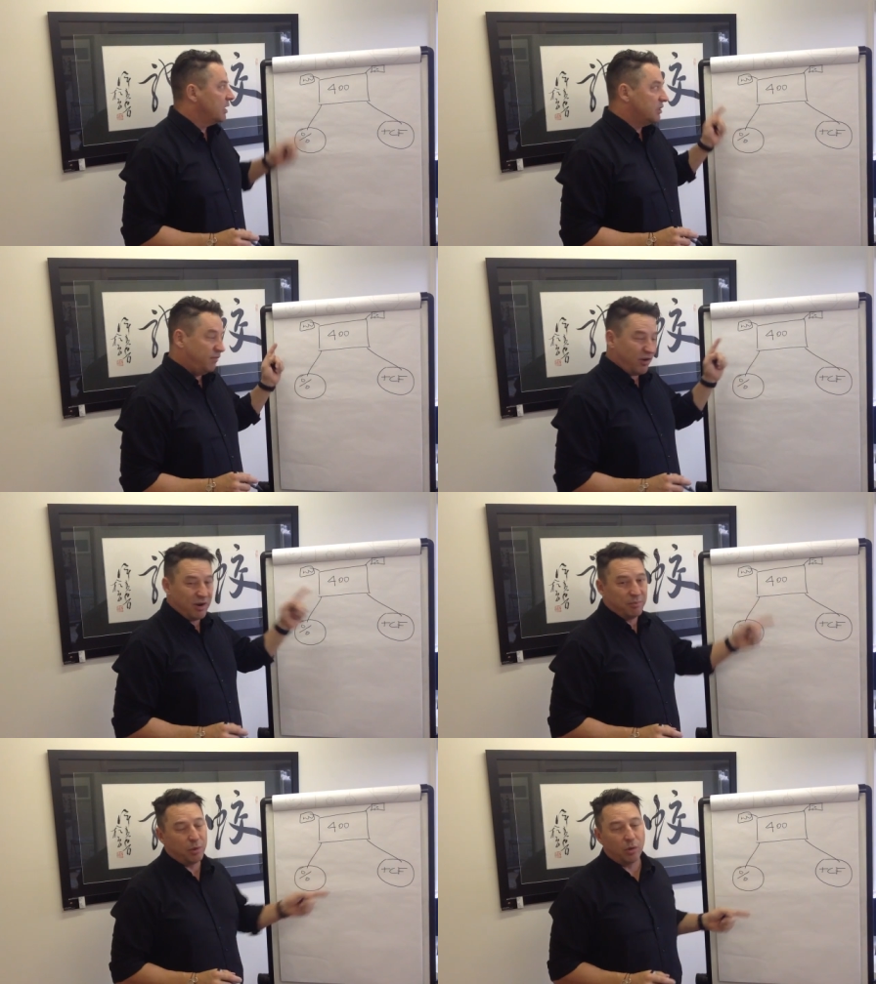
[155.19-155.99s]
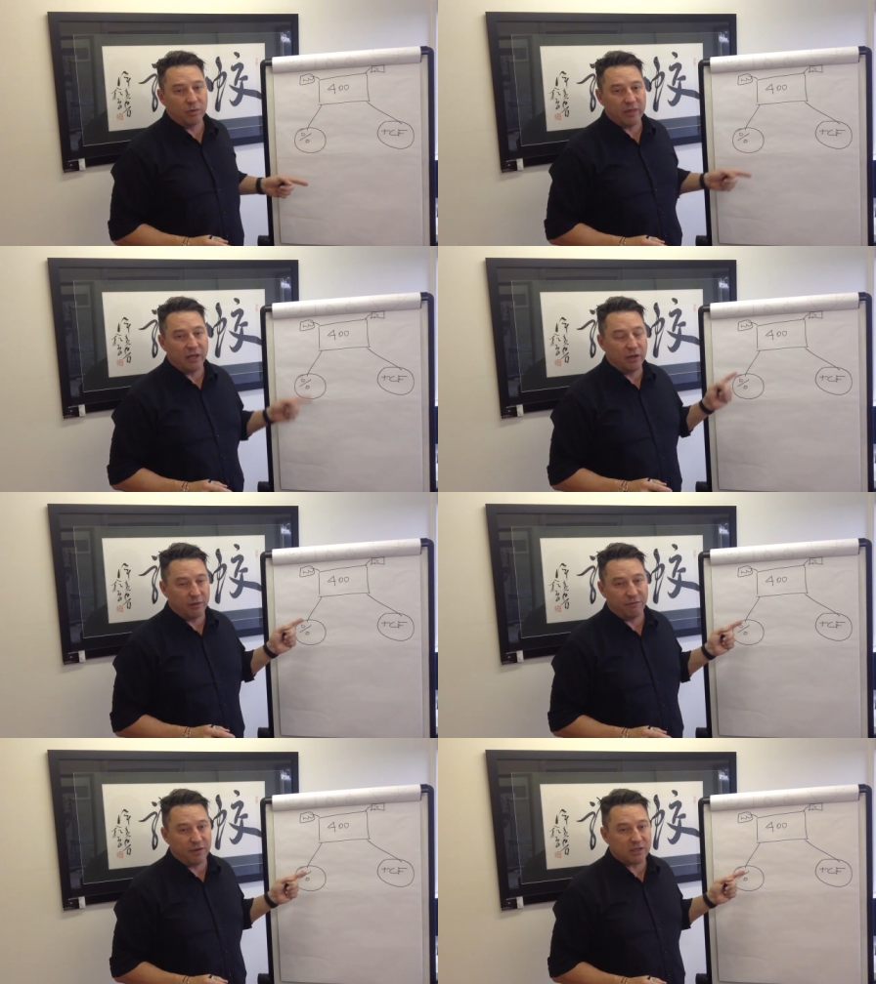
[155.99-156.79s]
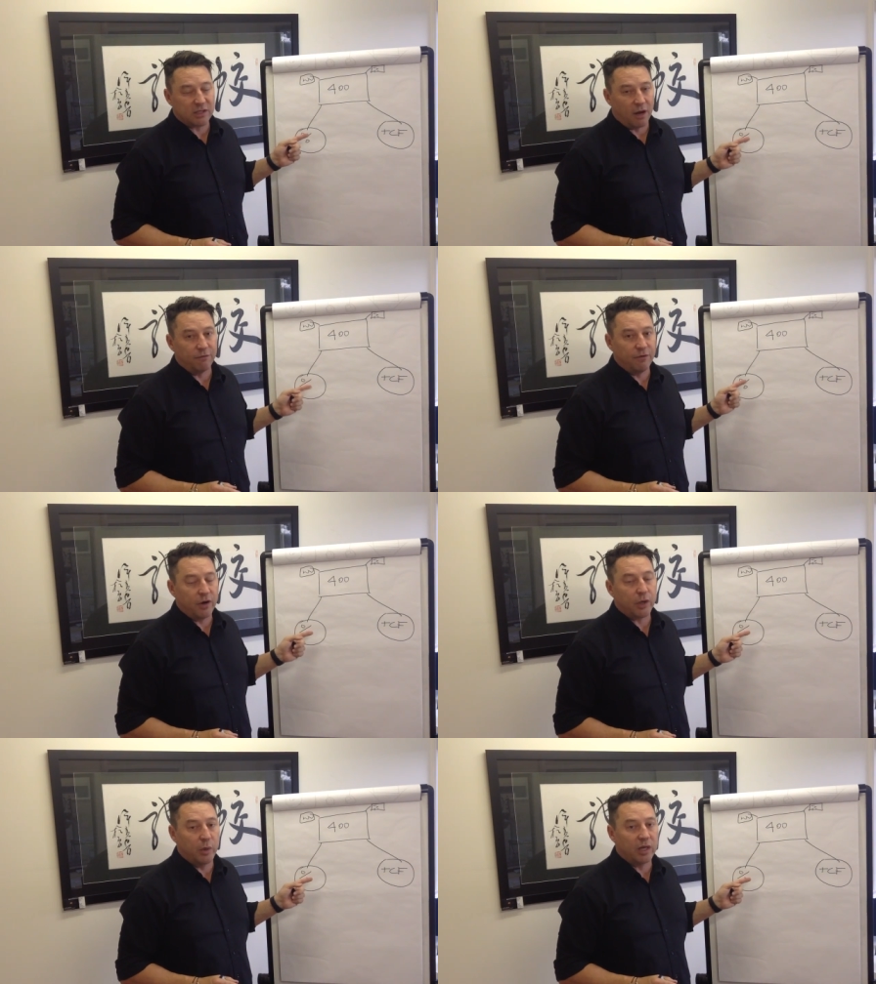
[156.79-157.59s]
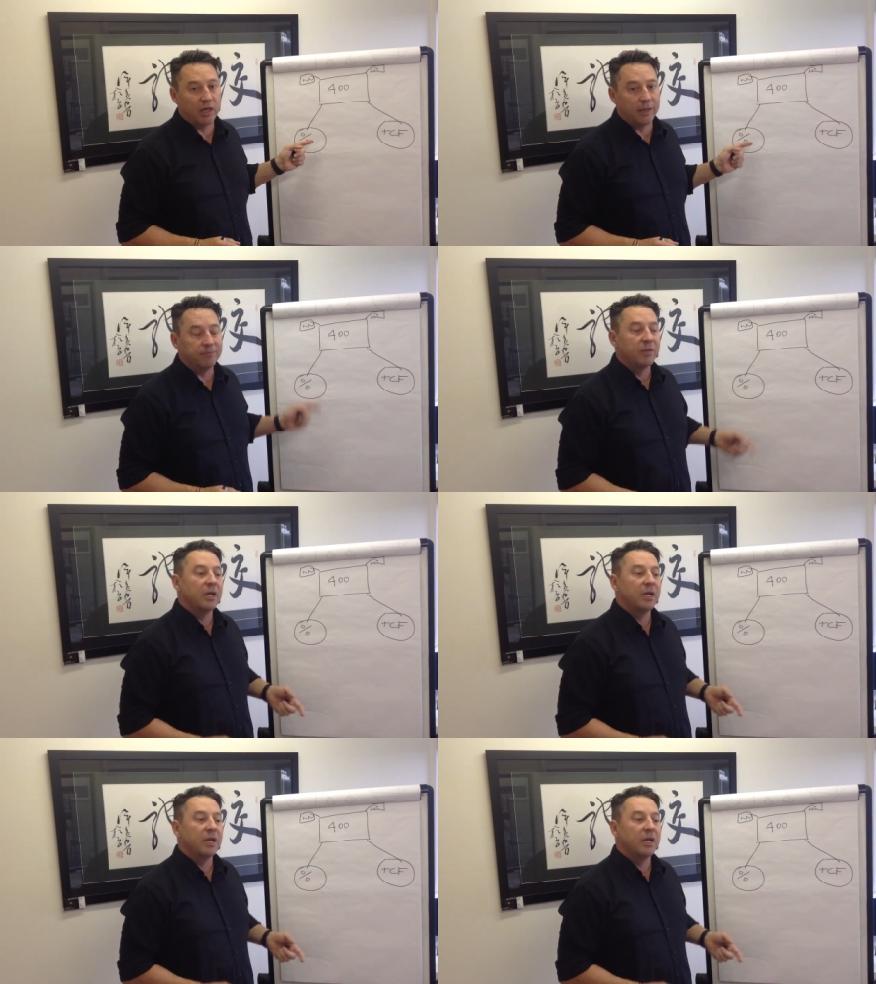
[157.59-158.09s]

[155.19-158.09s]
it's very important that you can fix stuff very quickly